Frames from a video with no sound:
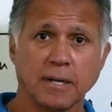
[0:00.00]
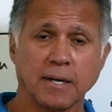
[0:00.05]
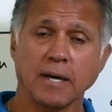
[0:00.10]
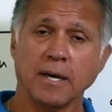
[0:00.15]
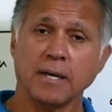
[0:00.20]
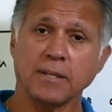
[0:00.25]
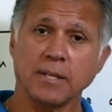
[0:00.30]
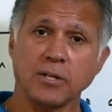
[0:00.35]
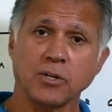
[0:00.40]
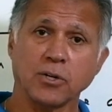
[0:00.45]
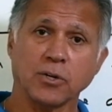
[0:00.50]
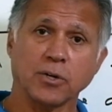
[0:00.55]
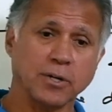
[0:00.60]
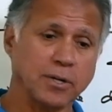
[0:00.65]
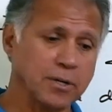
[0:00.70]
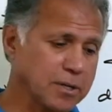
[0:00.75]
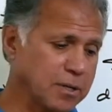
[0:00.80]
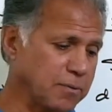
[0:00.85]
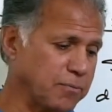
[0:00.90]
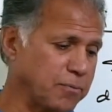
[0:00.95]
And then you're going
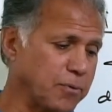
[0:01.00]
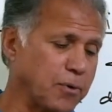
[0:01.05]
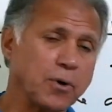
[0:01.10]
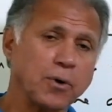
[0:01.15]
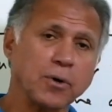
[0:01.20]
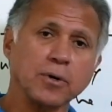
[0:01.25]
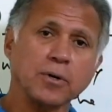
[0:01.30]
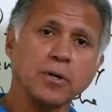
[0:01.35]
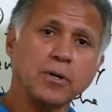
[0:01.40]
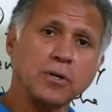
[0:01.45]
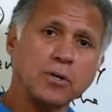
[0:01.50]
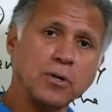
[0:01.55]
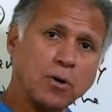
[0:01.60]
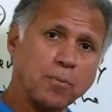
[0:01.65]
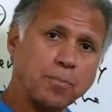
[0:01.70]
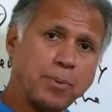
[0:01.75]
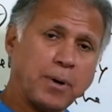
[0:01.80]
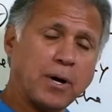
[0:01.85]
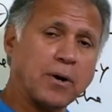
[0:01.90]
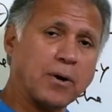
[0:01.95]
to convert
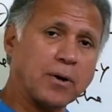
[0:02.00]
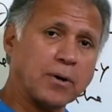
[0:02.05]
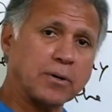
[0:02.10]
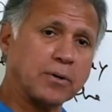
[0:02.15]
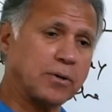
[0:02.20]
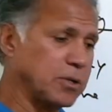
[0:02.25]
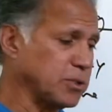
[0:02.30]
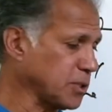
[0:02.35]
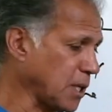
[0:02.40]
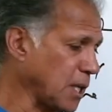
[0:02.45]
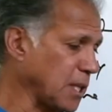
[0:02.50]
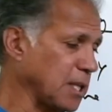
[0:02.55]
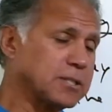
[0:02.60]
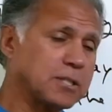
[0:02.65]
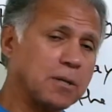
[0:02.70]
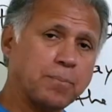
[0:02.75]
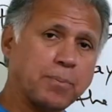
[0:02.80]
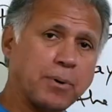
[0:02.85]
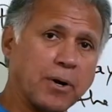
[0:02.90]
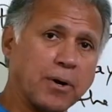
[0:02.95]
your
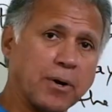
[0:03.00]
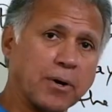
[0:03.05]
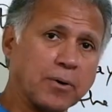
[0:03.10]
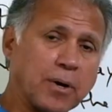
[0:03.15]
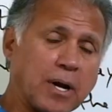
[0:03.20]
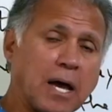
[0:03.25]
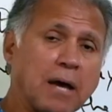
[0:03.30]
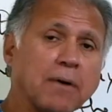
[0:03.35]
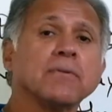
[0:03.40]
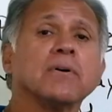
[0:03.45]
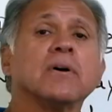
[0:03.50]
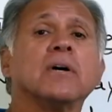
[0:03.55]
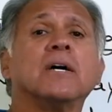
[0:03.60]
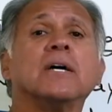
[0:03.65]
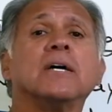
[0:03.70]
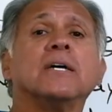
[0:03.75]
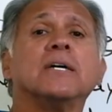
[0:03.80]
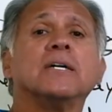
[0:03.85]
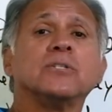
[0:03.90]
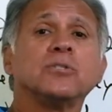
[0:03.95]
skeleton paragraph
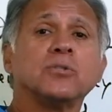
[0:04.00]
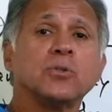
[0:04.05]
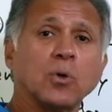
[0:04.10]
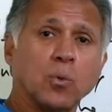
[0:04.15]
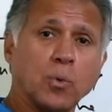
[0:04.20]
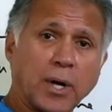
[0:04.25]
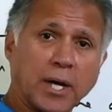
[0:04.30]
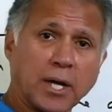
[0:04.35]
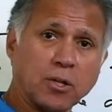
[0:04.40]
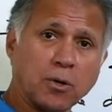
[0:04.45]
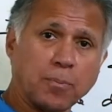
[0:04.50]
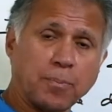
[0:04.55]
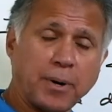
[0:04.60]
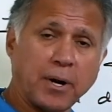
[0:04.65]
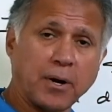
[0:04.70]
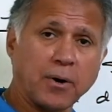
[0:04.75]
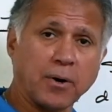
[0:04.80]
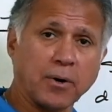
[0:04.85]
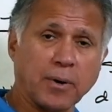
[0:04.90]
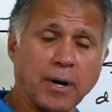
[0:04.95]
to a regular
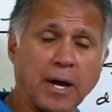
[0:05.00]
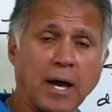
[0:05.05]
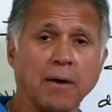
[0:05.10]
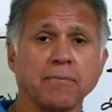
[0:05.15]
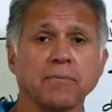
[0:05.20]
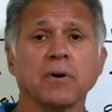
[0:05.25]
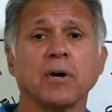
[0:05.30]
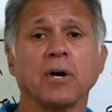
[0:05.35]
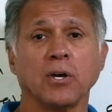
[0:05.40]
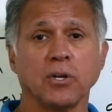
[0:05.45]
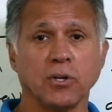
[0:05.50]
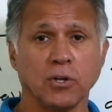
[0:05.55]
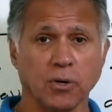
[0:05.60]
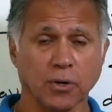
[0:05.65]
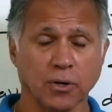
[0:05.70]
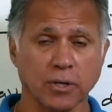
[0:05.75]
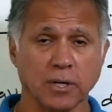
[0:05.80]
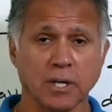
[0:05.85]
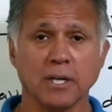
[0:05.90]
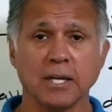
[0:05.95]
paragraph.
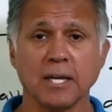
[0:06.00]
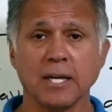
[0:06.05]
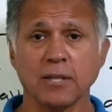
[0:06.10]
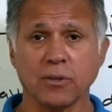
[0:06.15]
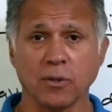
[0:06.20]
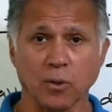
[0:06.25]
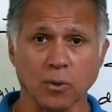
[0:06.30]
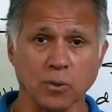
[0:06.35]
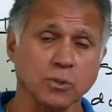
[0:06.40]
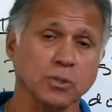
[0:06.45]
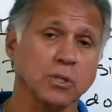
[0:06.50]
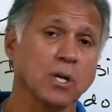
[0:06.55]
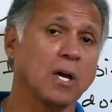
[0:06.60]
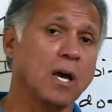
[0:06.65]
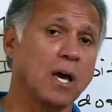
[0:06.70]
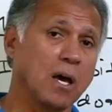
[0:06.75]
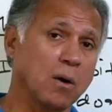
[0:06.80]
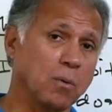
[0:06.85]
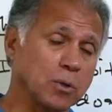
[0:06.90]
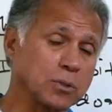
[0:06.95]
You're going to need those,
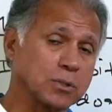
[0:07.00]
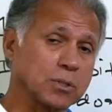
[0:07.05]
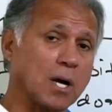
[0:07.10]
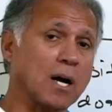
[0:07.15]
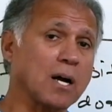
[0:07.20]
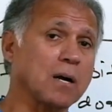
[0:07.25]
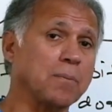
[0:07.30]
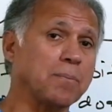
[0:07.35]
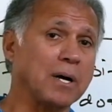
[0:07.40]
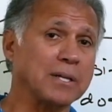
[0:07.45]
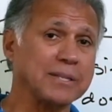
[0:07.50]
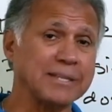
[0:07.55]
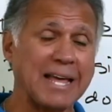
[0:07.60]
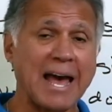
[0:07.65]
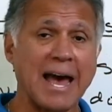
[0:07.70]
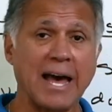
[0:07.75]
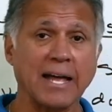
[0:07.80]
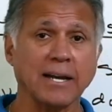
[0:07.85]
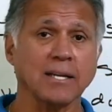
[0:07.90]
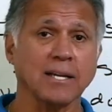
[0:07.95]
and we'll talk about
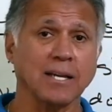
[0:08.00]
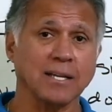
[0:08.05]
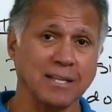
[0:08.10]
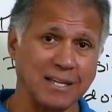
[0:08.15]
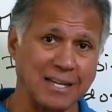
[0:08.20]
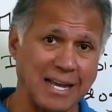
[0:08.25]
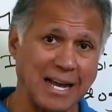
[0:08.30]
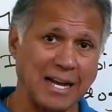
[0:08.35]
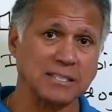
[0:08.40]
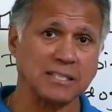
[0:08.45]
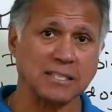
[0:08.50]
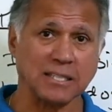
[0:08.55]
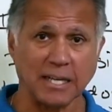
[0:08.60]
that in the next